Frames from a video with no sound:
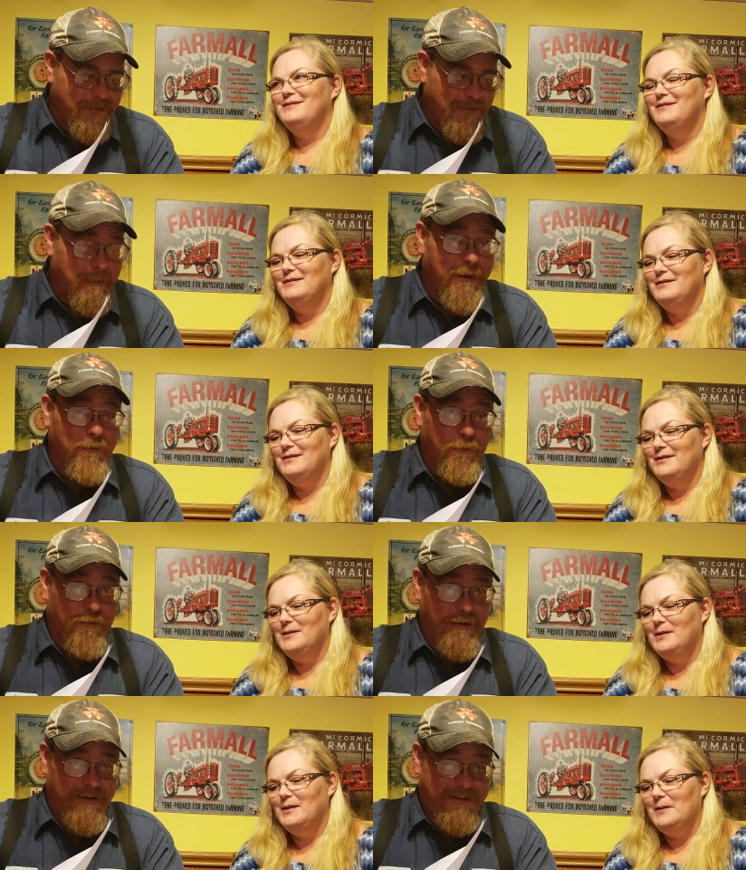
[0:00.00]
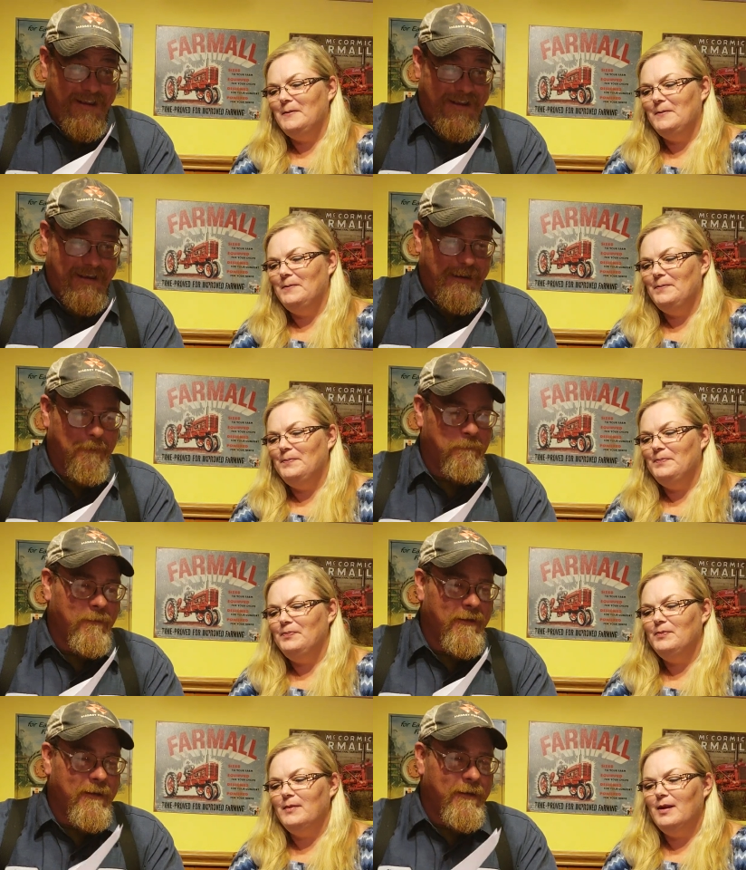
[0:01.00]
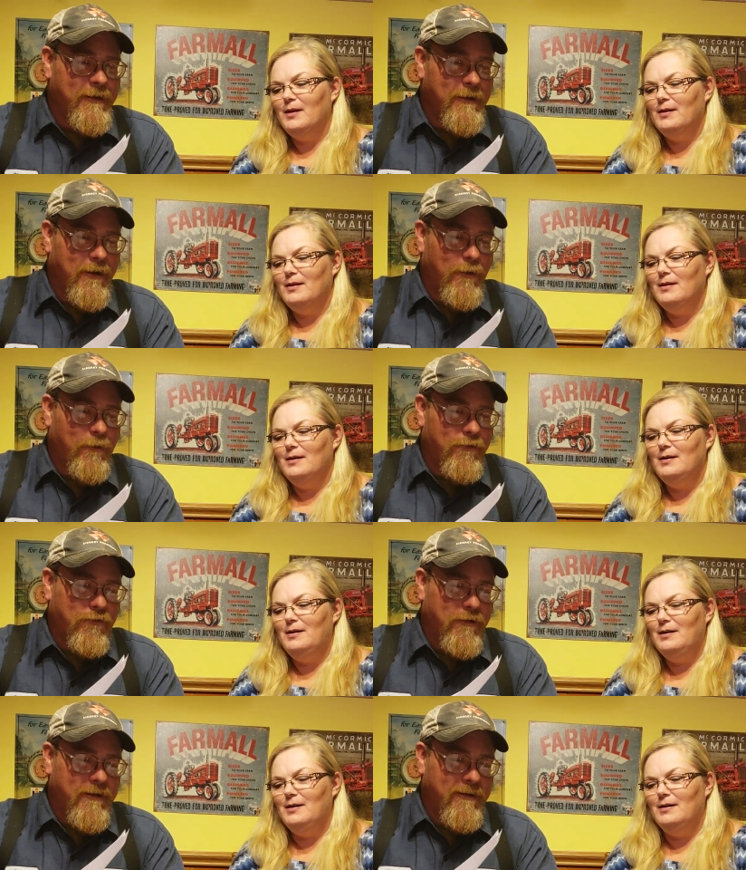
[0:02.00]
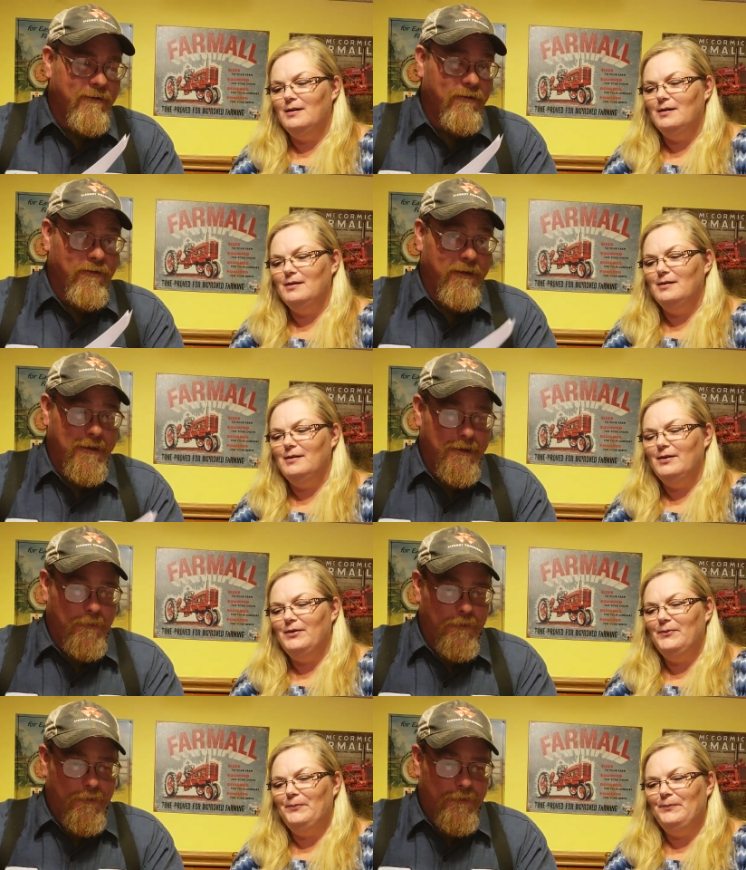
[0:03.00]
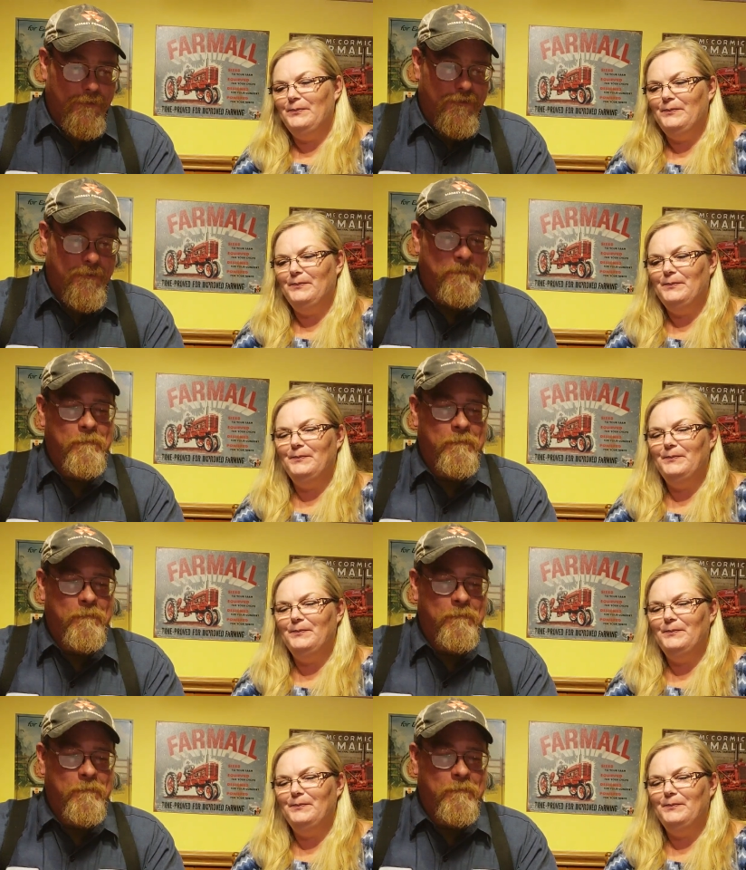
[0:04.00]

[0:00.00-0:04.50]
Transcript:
Speaker 1: you might as well say 90 Australian slang words.